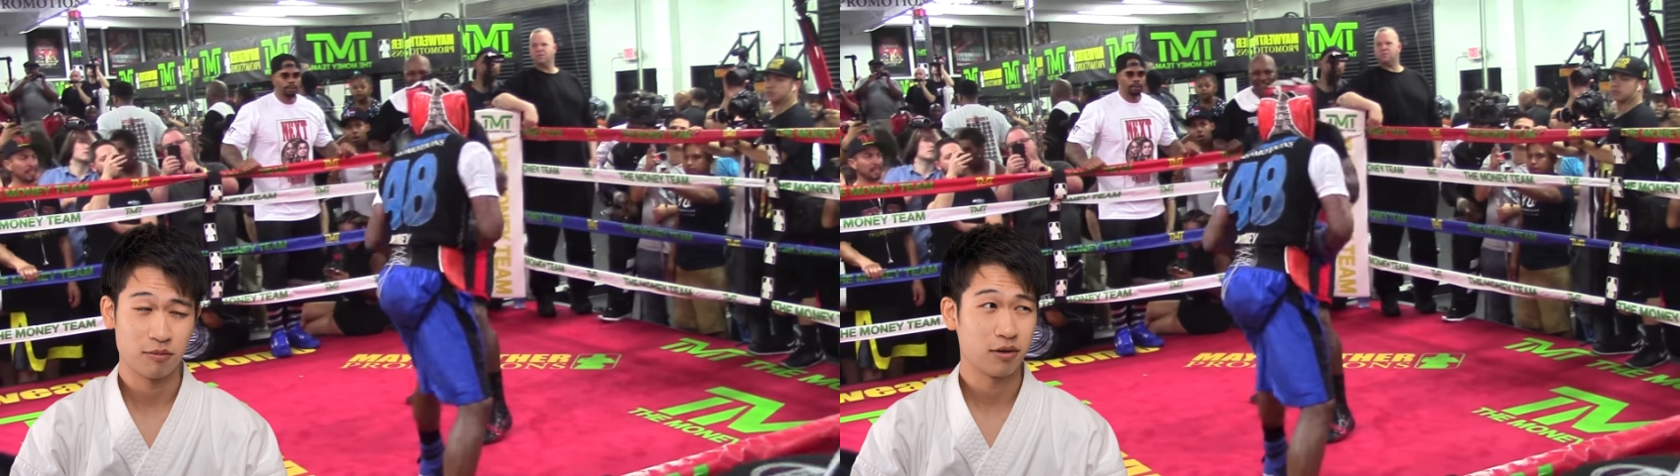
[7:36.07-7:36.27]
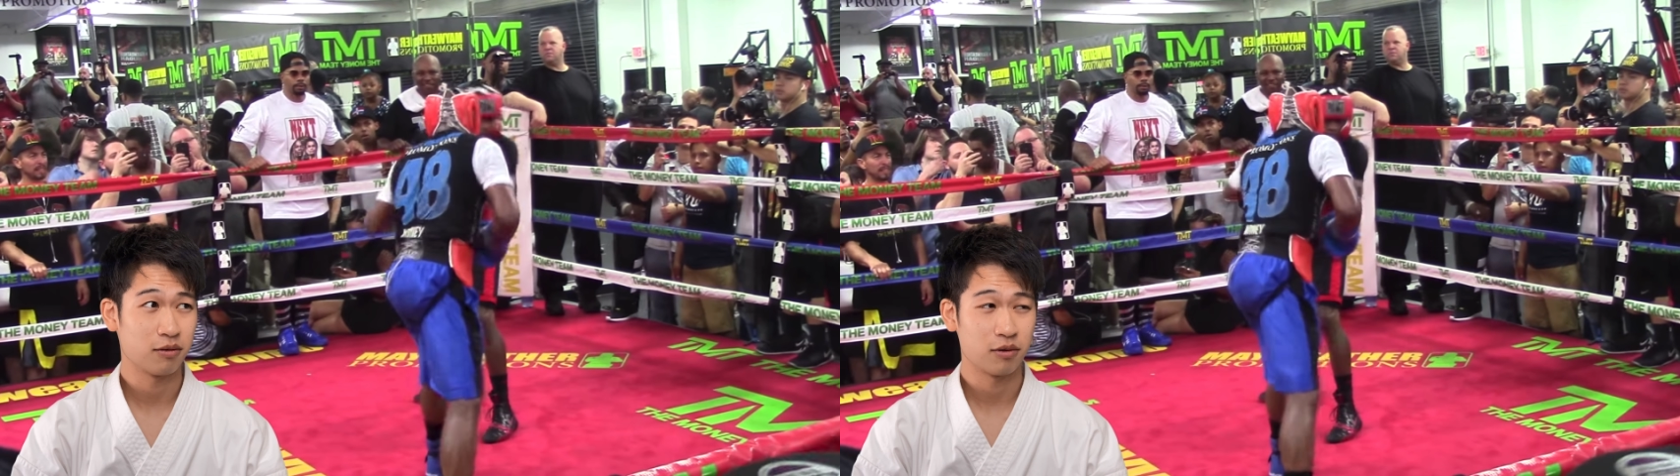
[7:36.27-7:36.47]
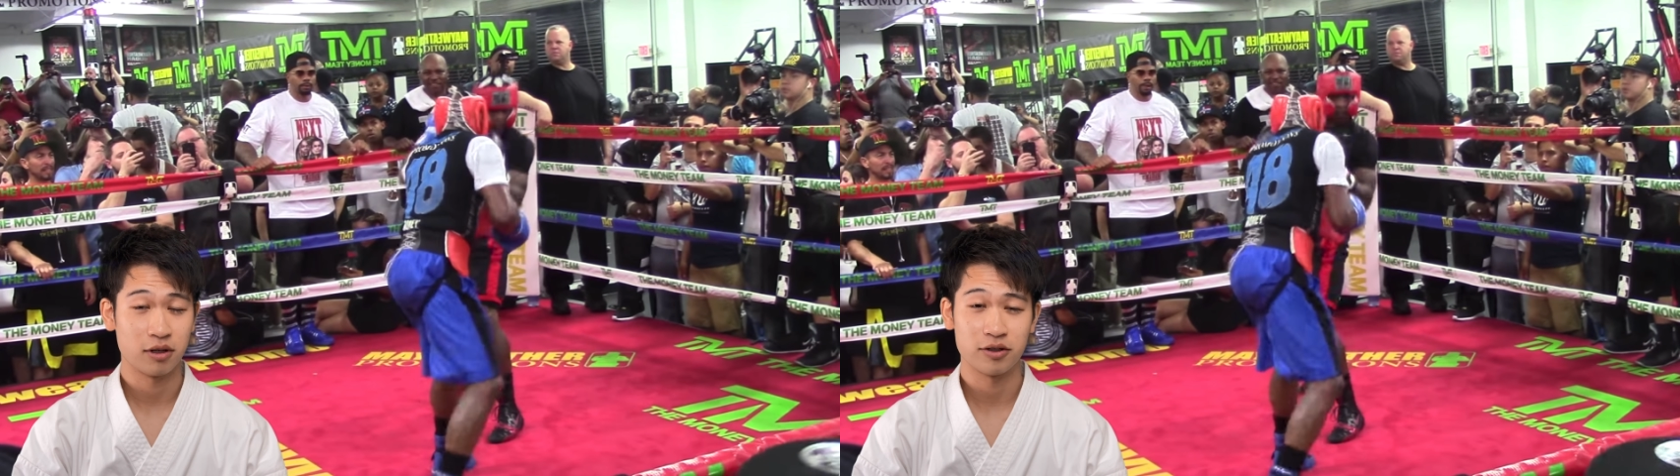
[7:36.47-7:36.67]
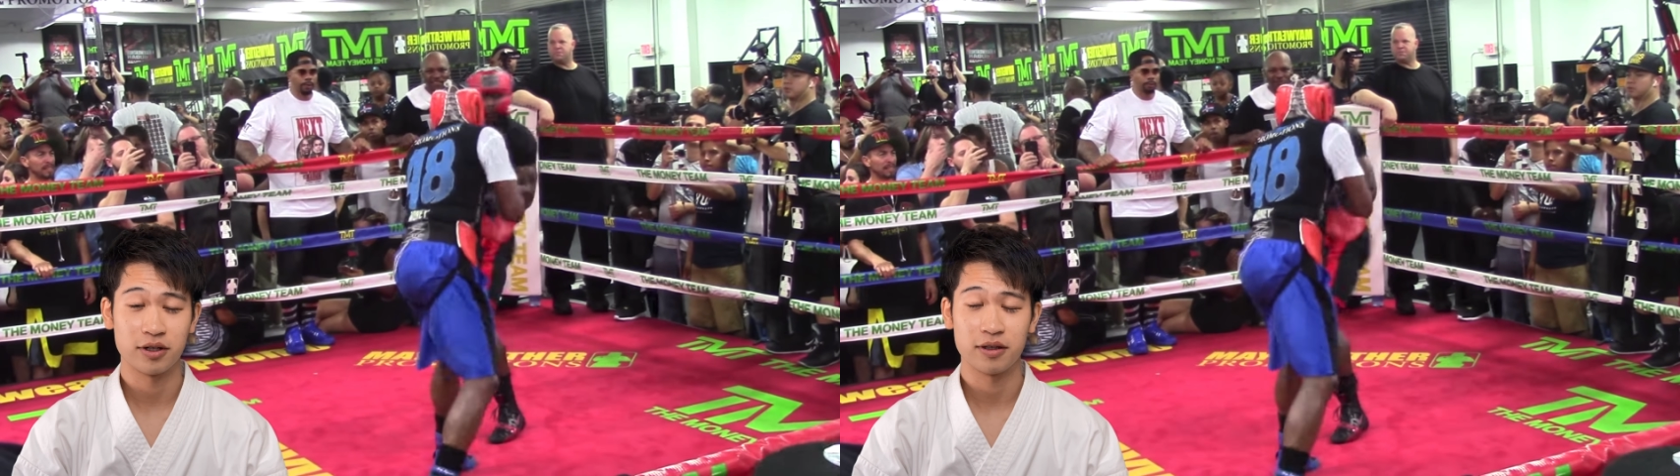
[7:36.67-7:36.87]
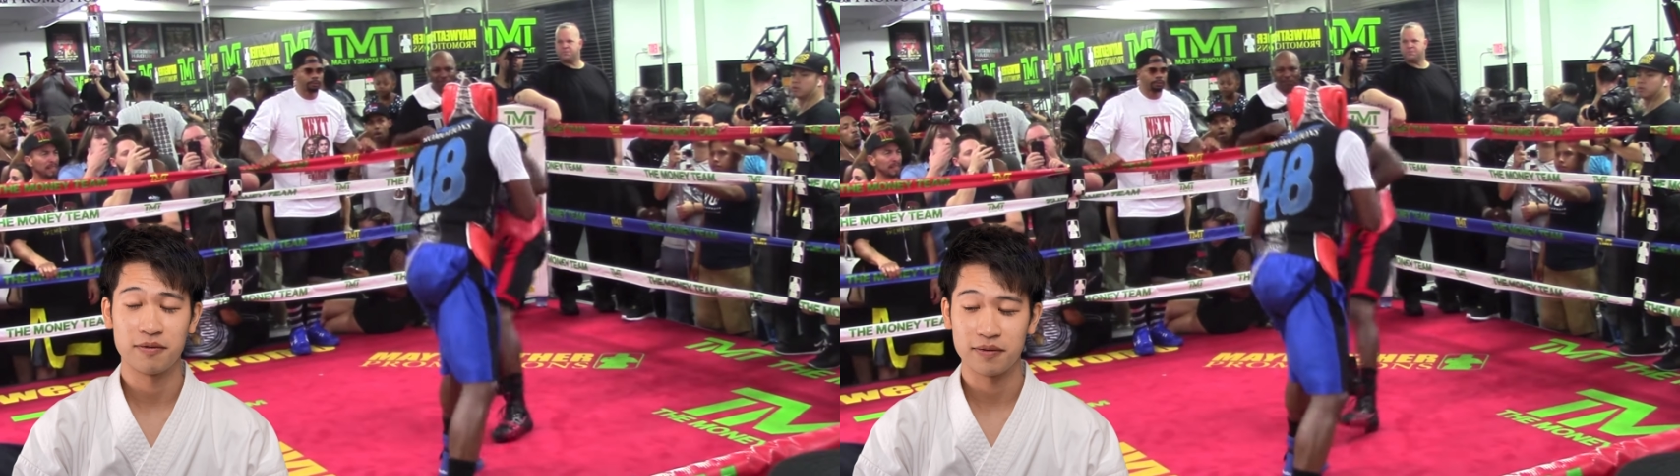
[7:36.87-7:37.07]

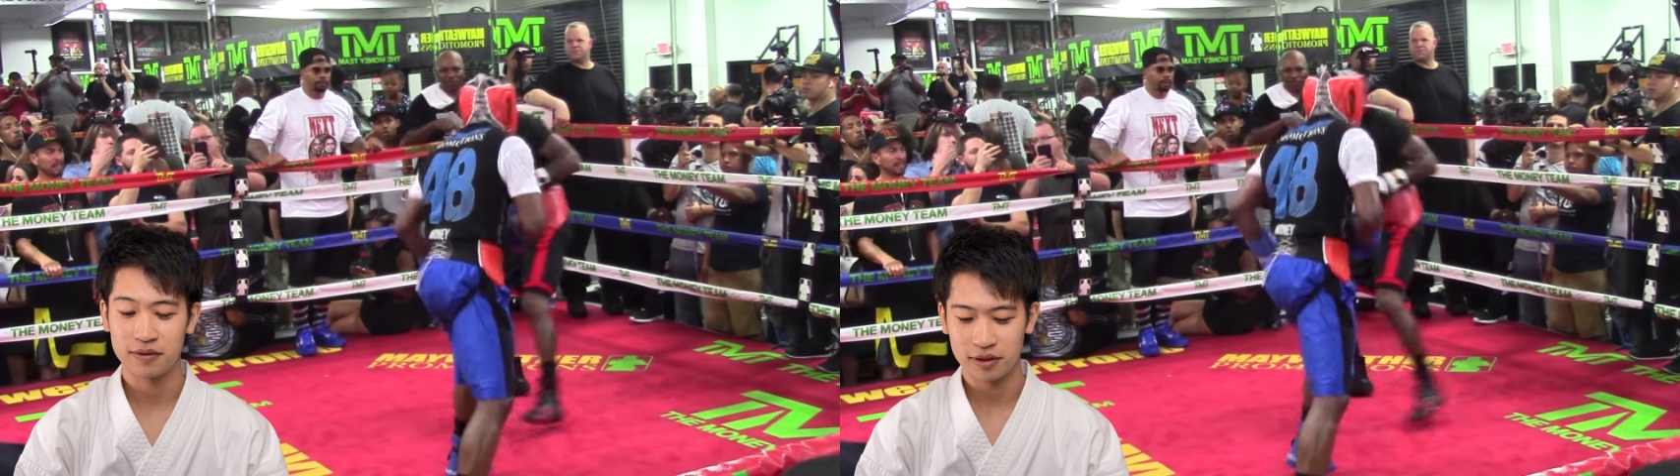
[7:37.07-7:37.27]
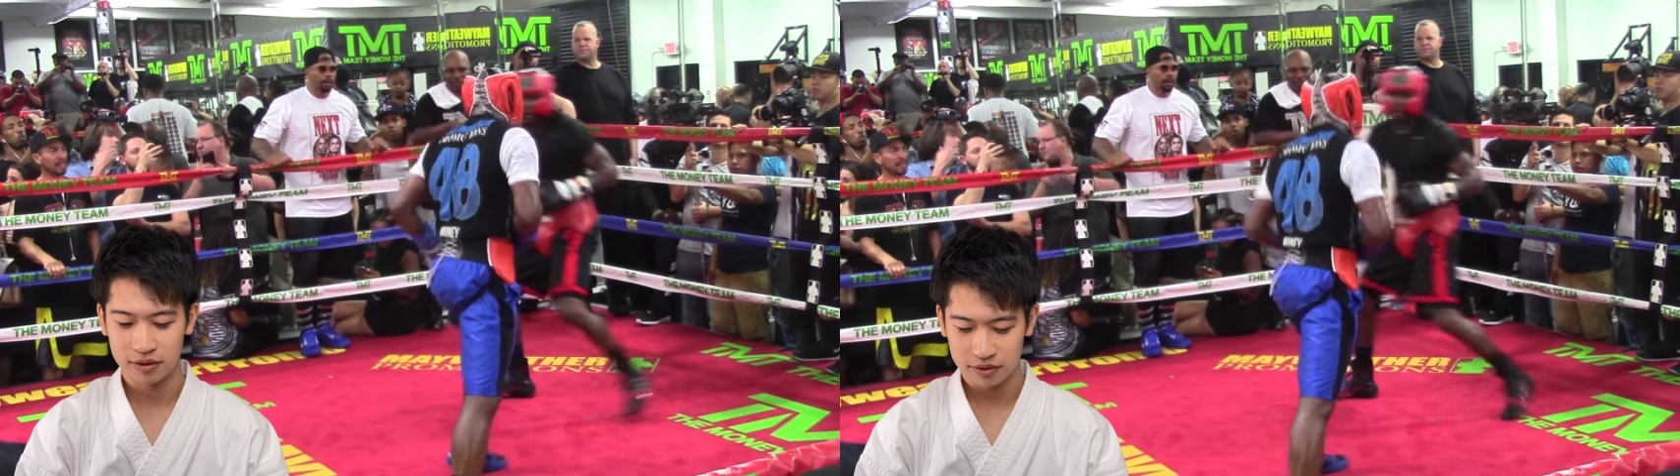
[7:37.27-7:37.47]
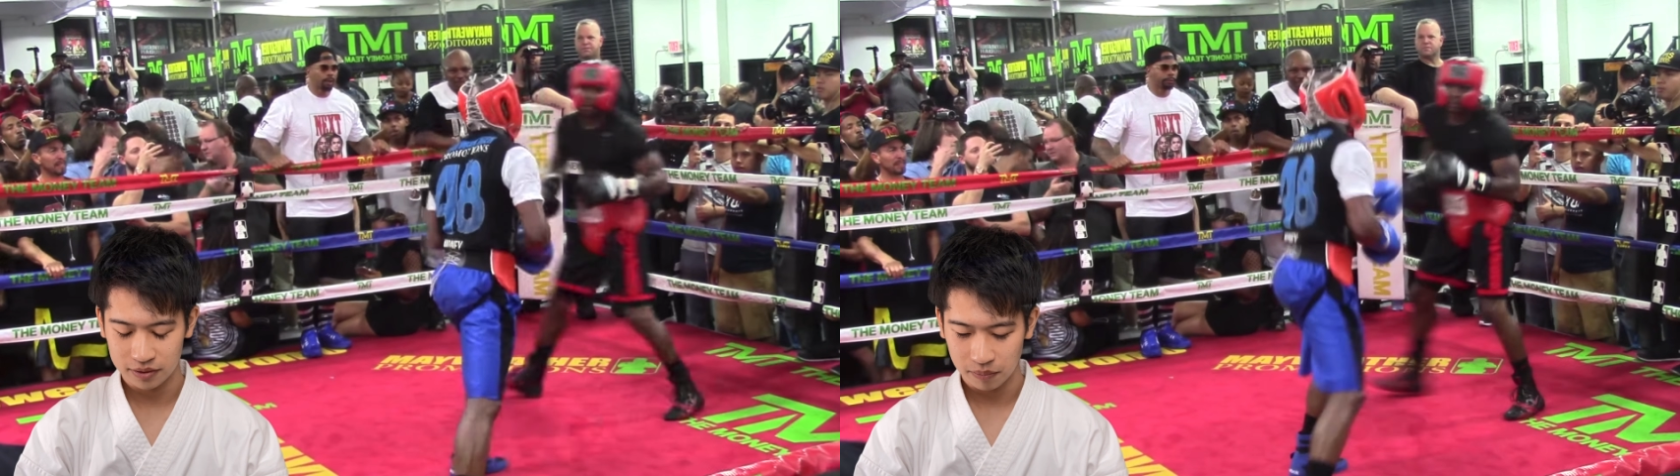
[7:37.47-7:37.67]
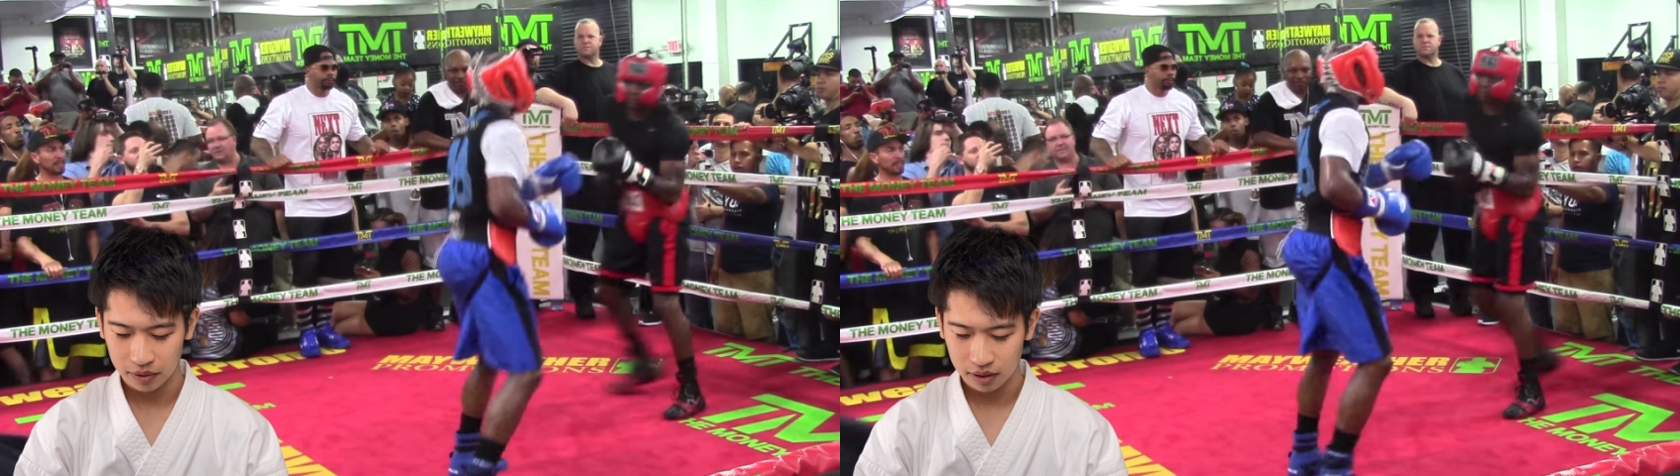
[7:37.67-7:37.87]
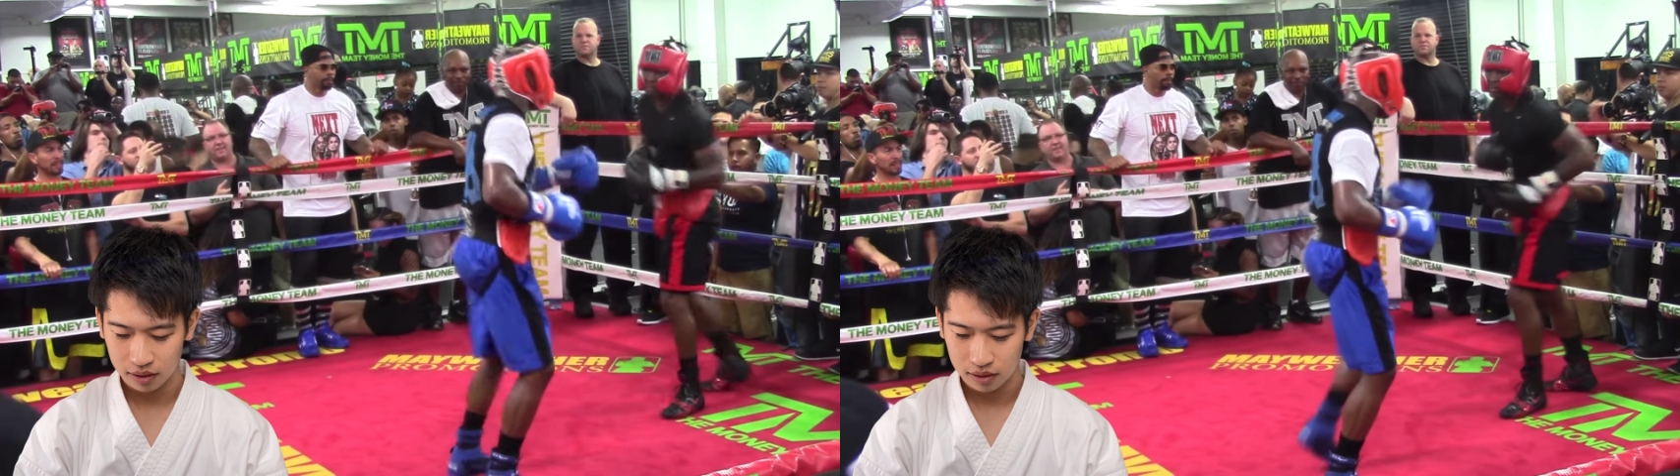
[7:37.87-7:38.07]
150 years or something,